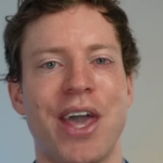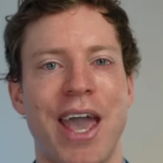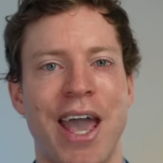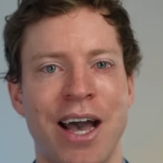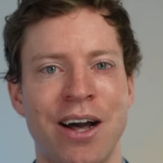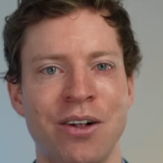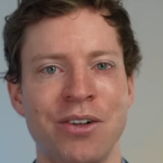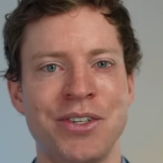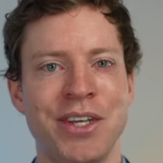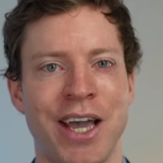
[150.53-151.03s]
the
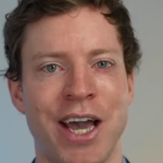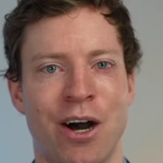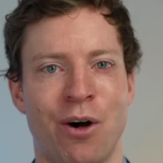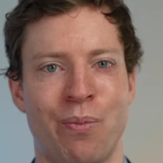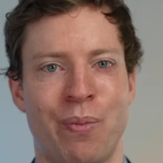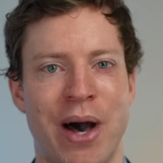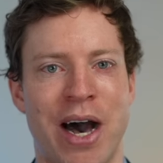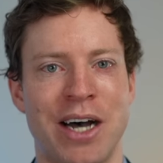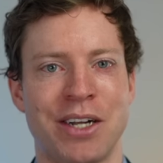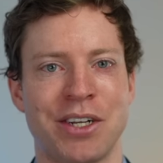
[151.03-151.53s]

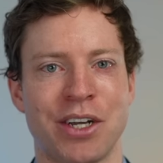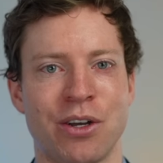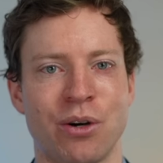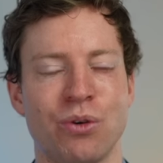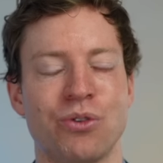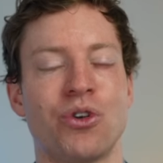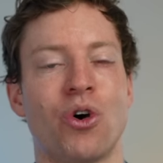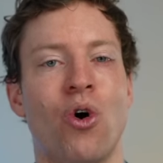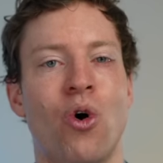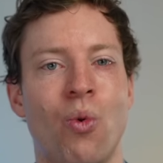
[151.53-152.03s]
LDL
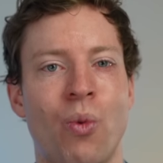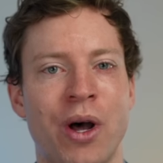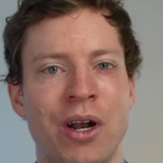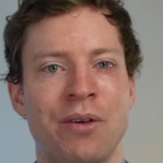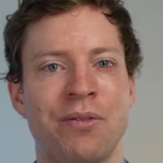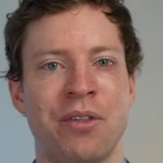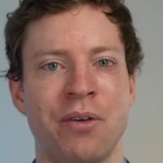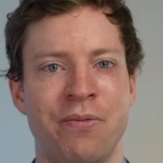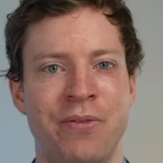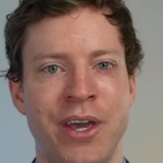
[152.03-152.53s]
particles, or
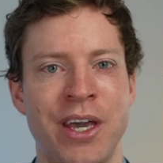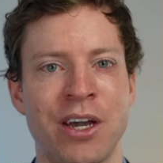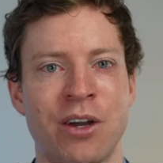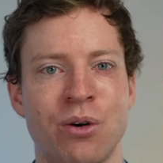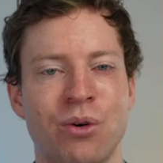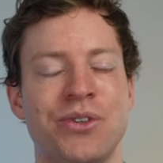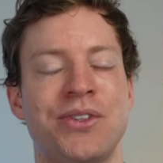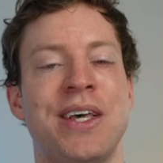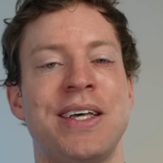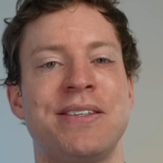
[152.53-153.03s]
one of the
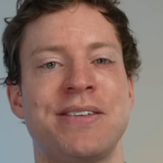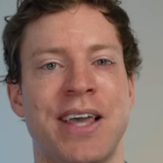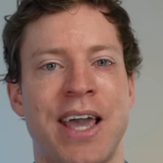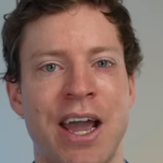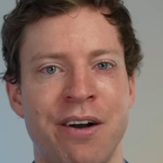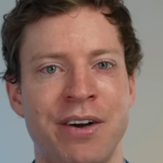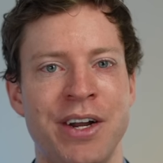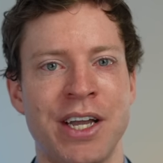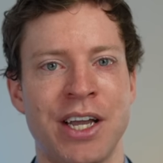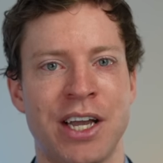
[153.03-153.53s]
vehicles that's
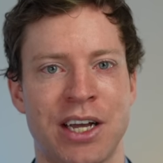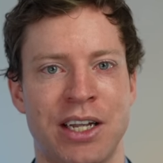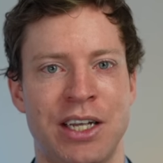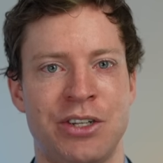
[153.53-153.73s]
carrying